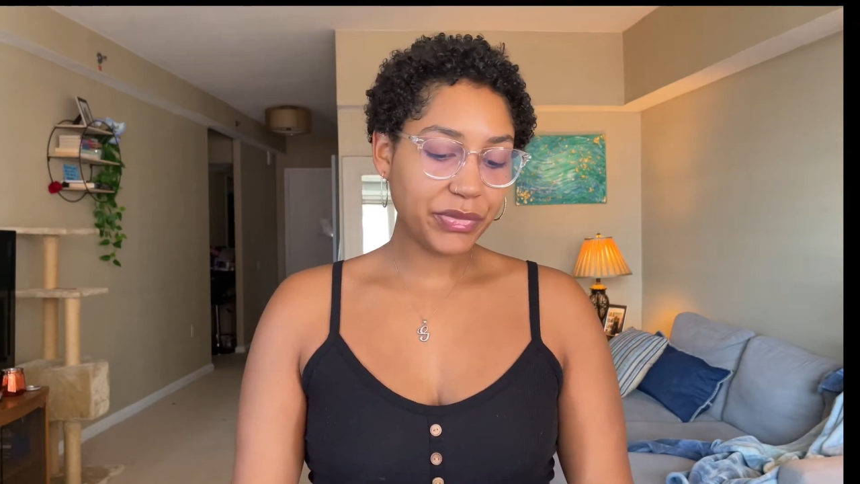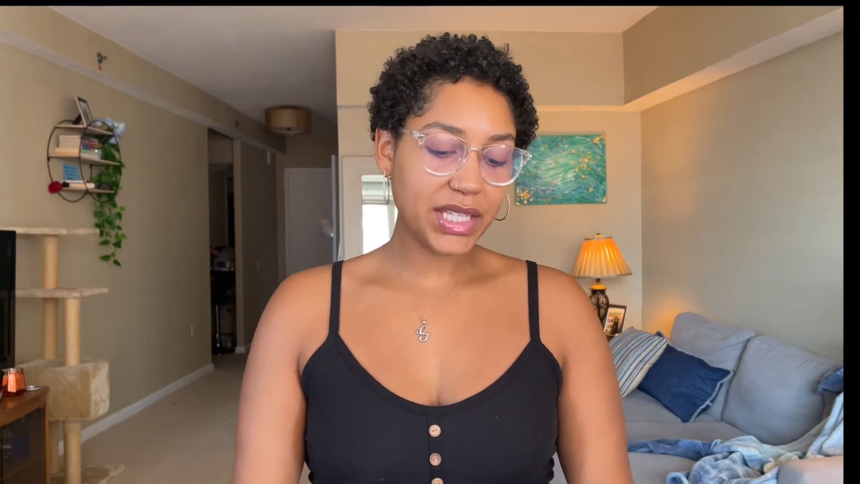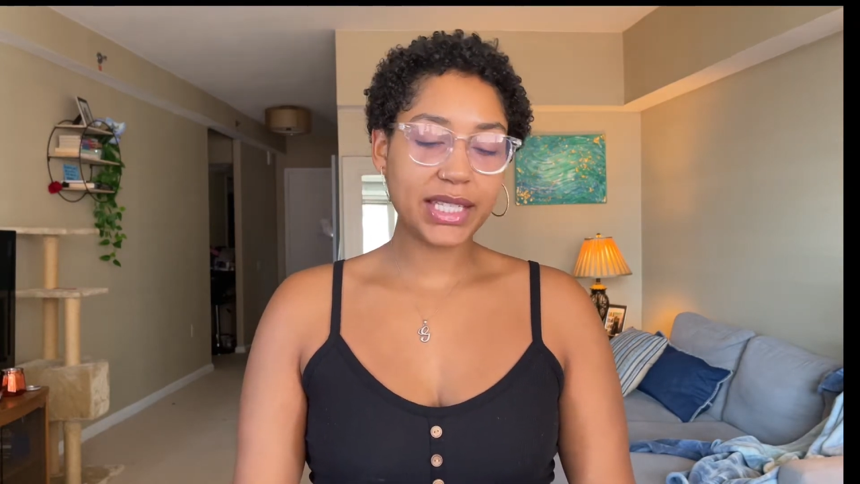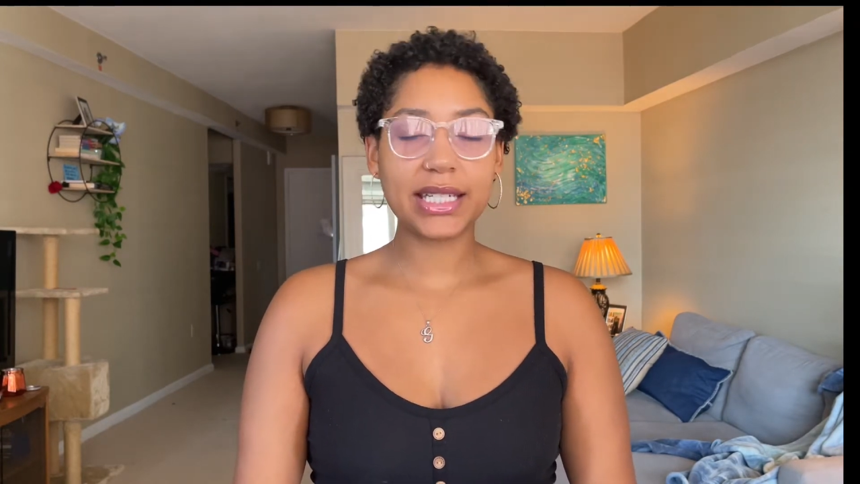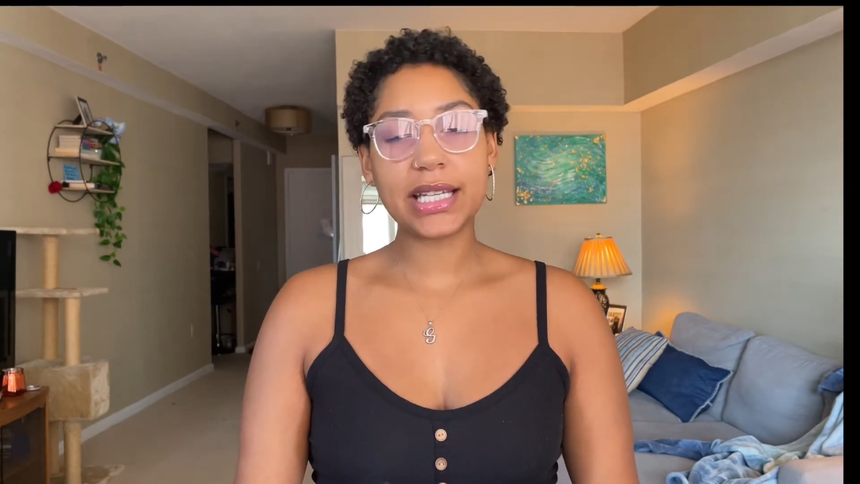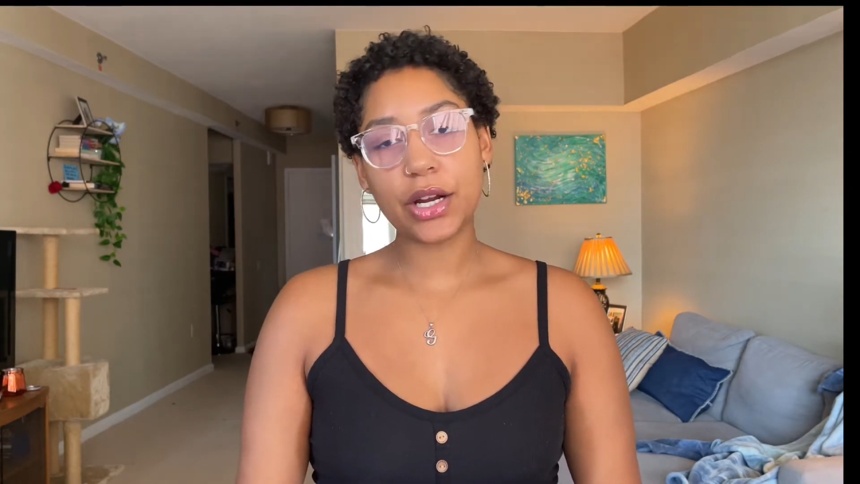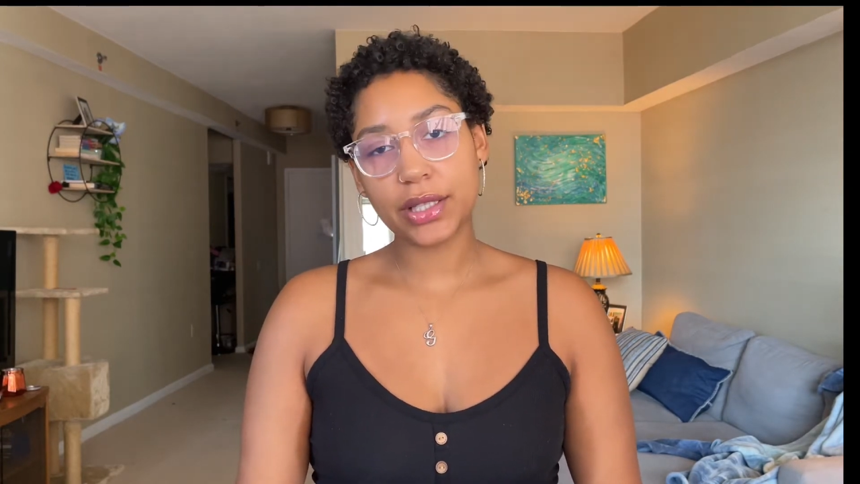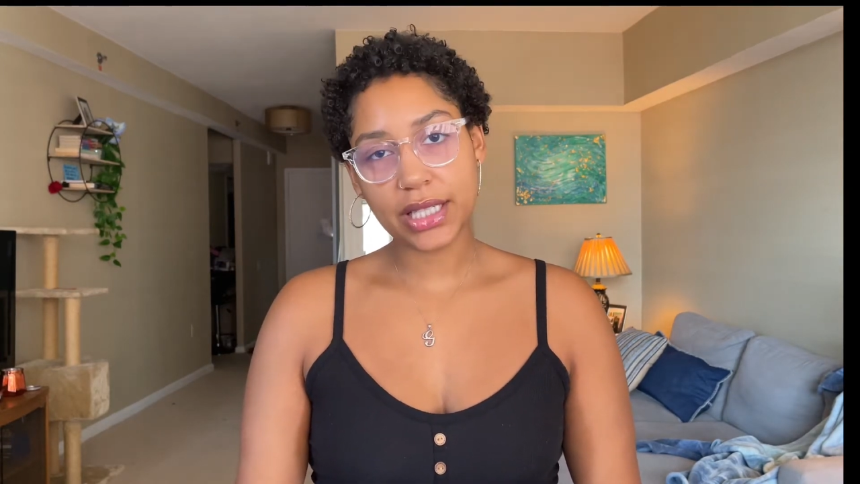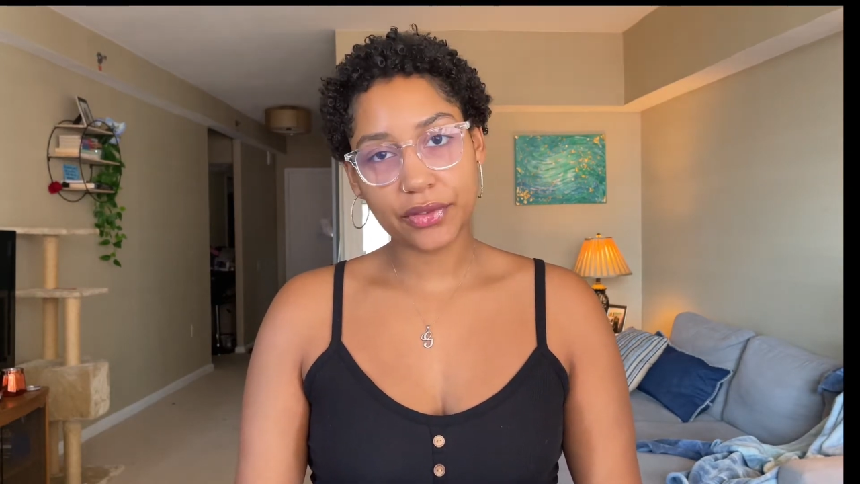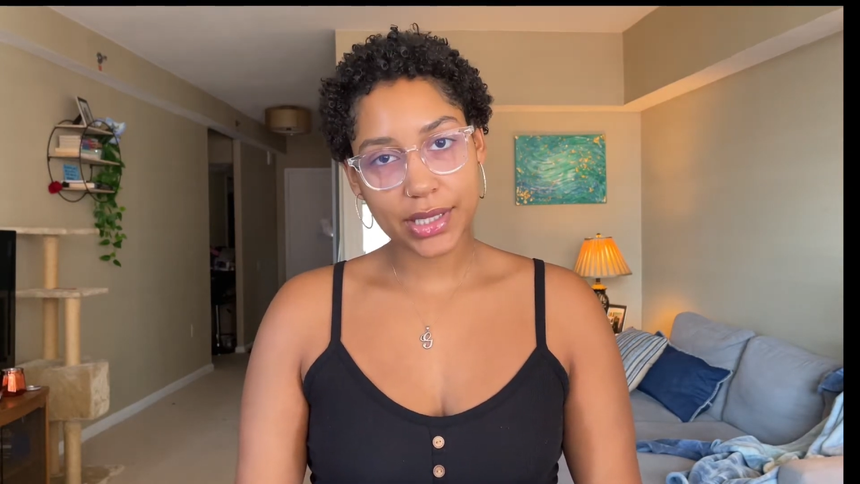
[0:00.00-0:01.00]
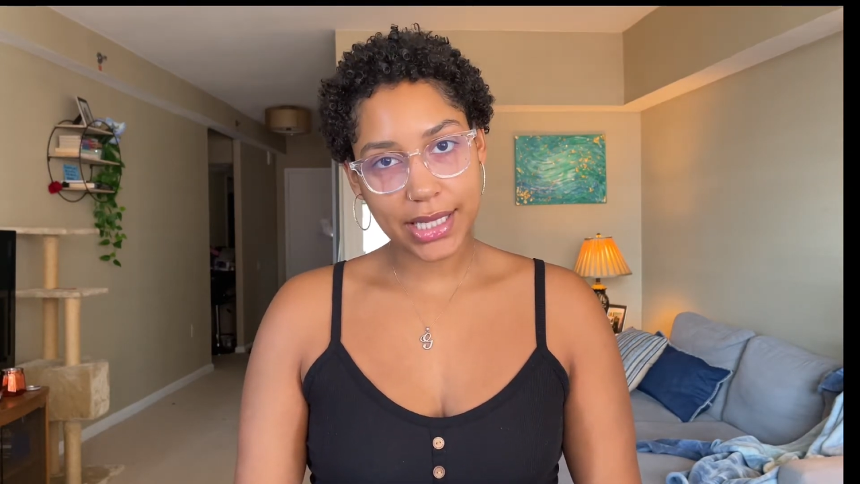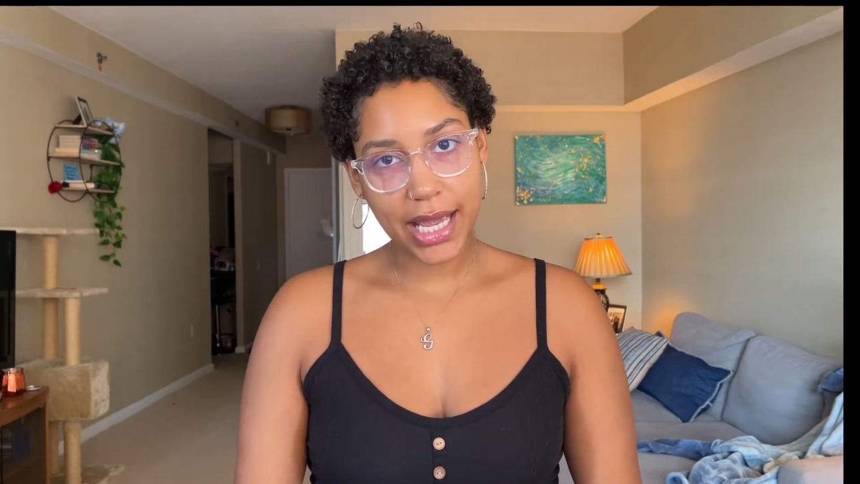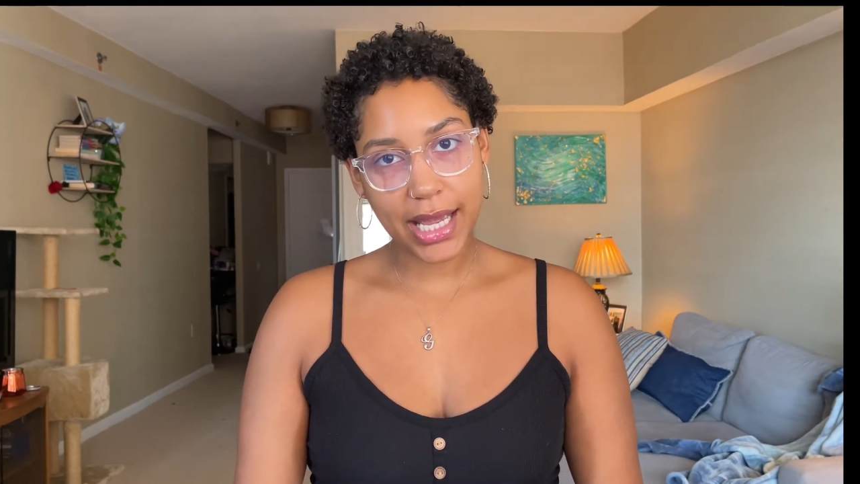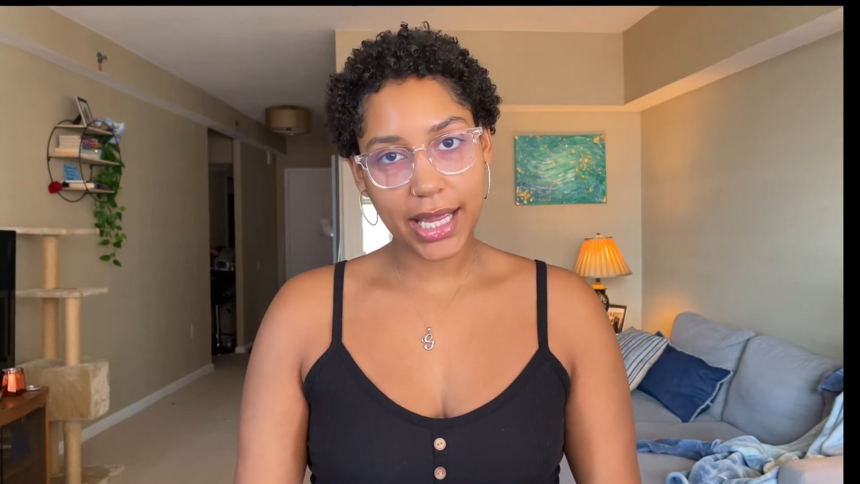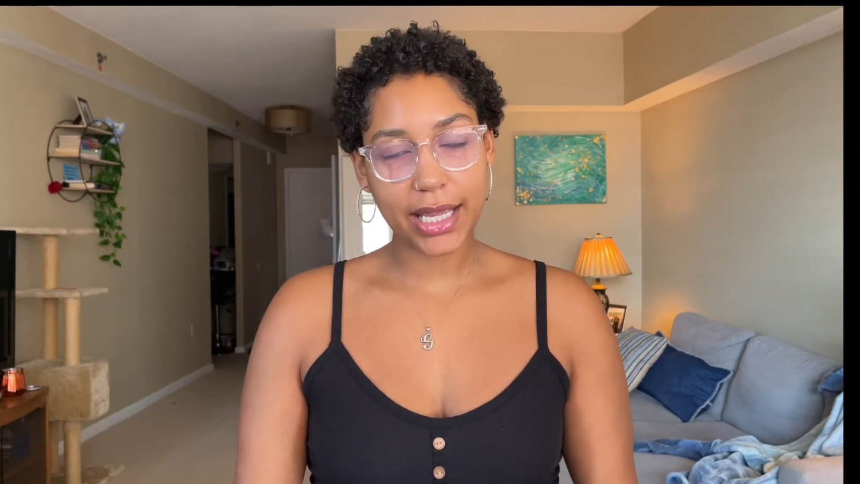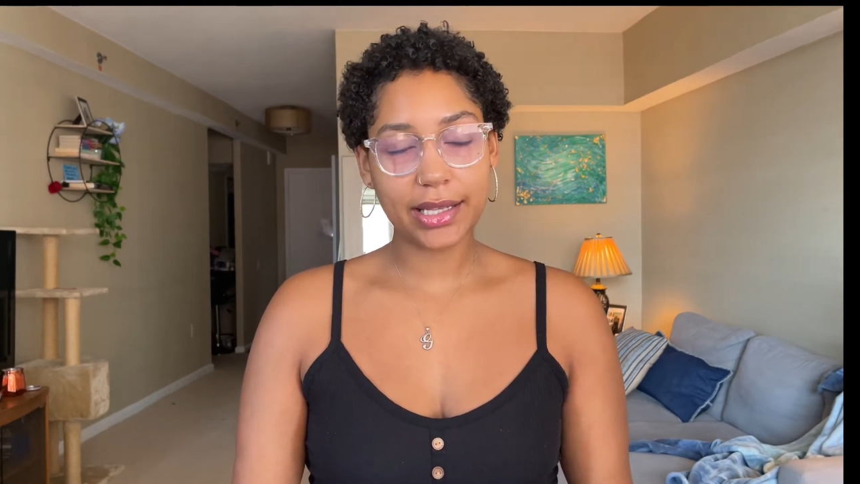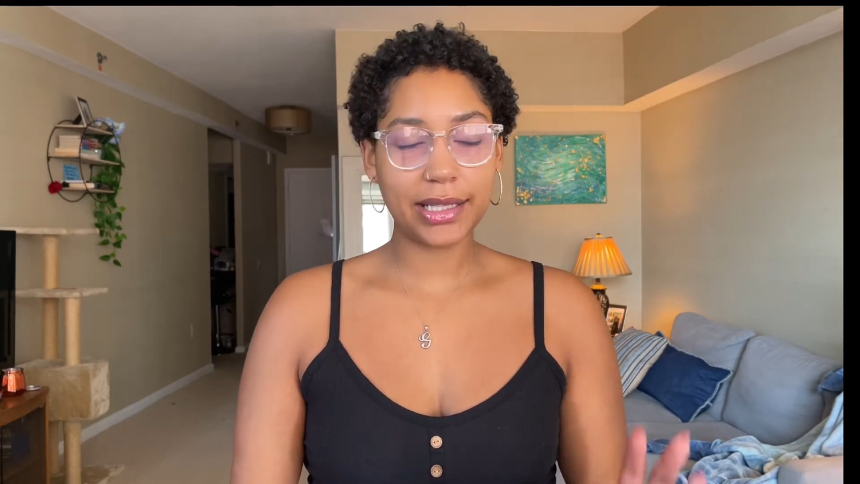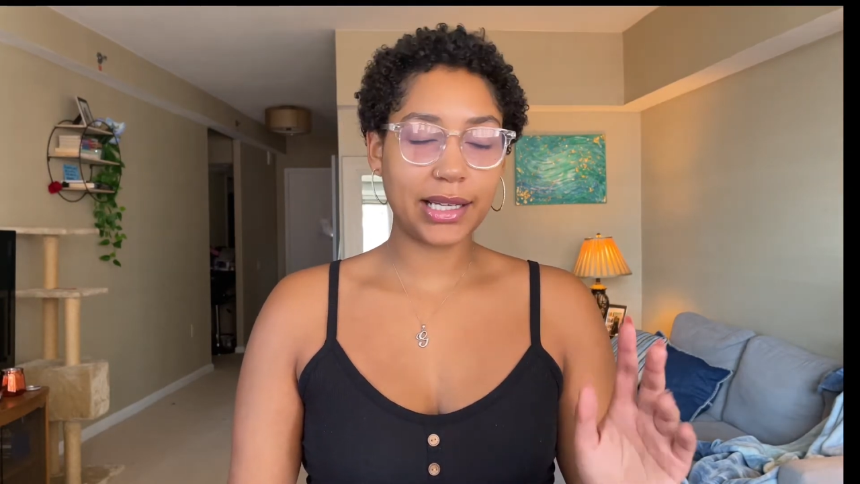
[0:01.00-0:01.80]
this is an entirely different day.